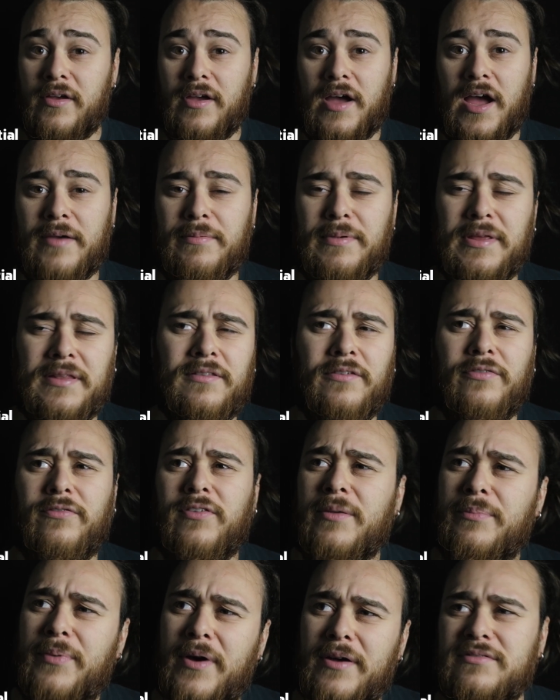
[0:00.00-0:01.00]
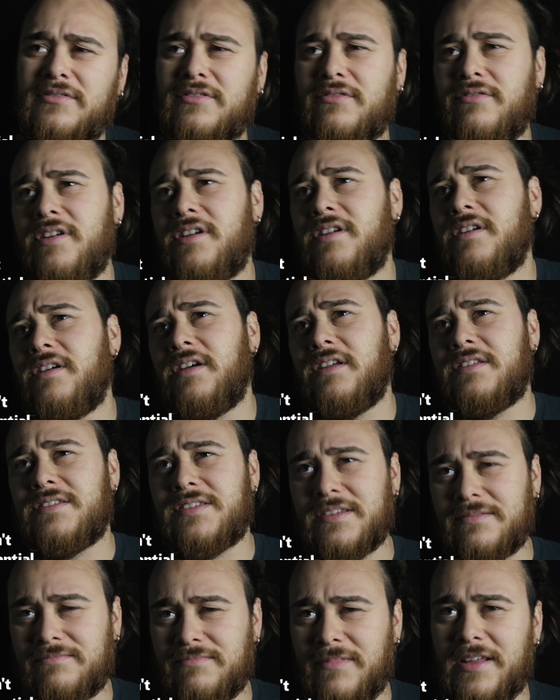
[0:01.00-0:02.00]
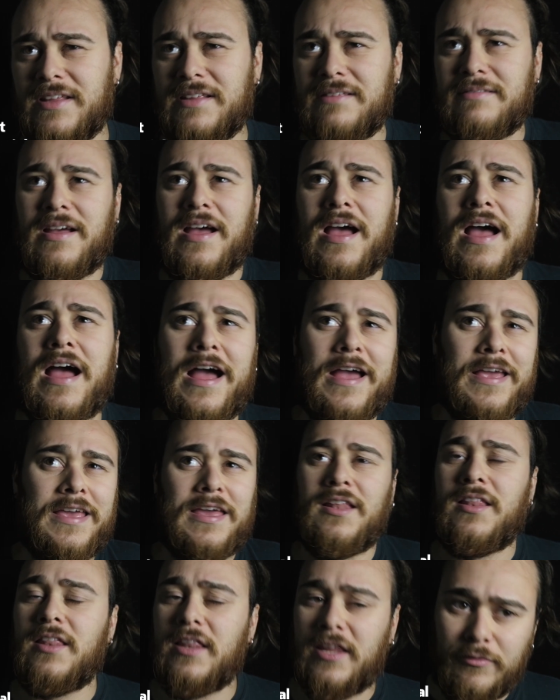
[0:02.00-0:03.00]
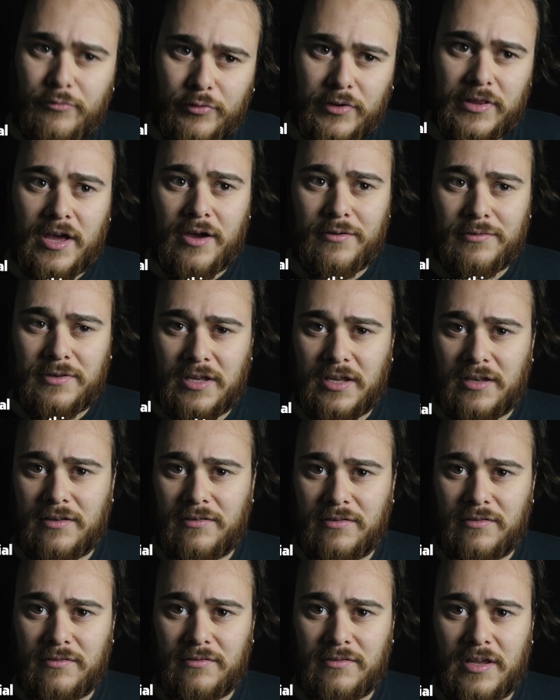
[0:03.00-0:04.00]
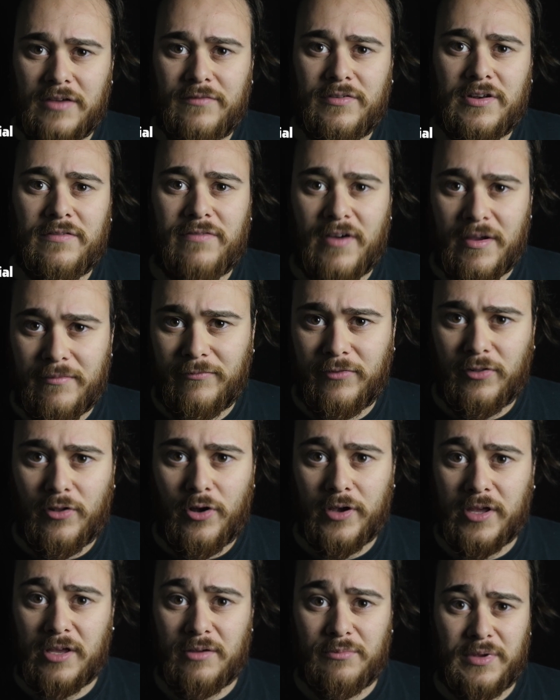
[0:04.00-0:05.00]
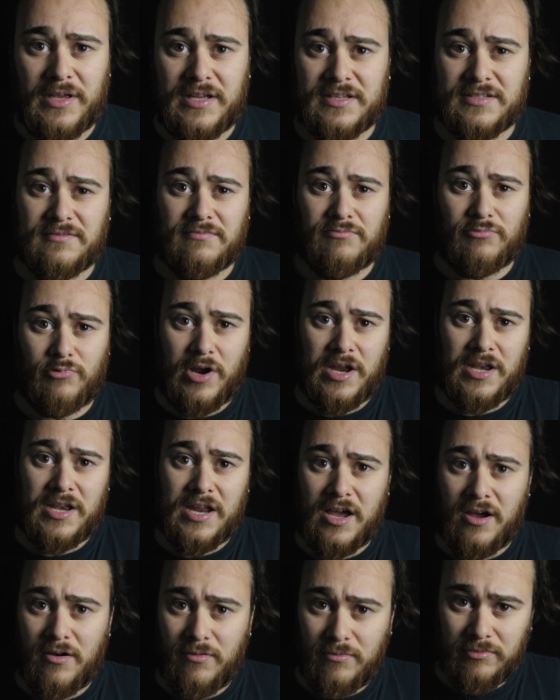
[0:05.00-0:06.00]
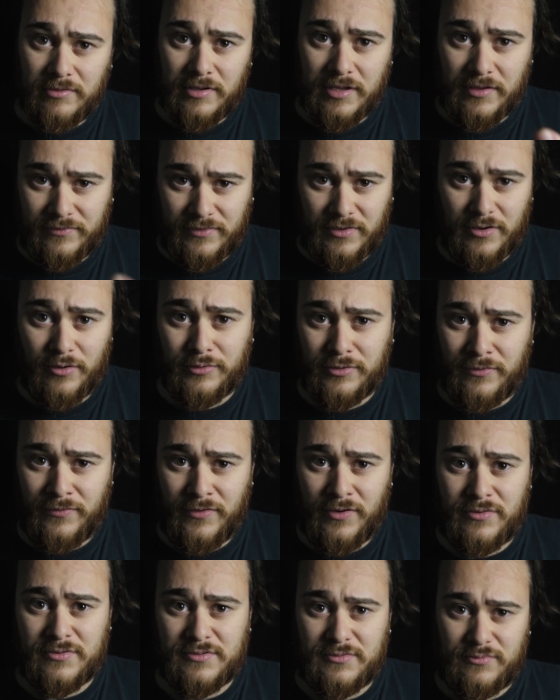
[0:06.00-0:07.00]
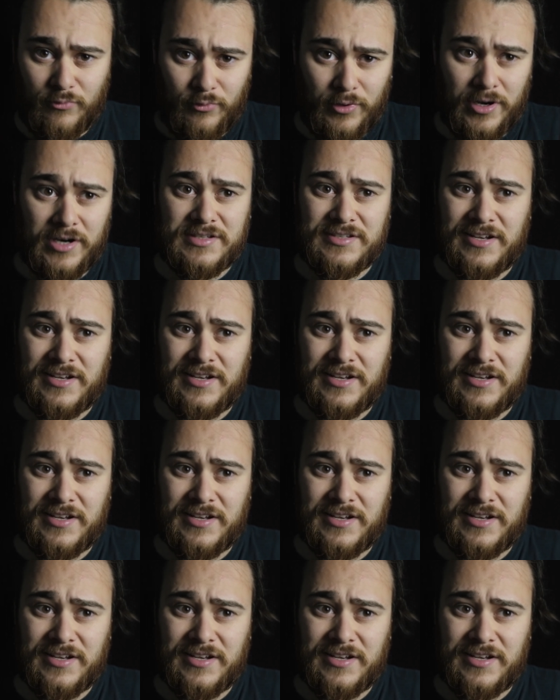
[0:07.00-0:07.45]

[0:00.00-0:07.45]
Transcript: I mean, the flip out screen, I can live without it even if I'm vlogging, because right now if the autofocus works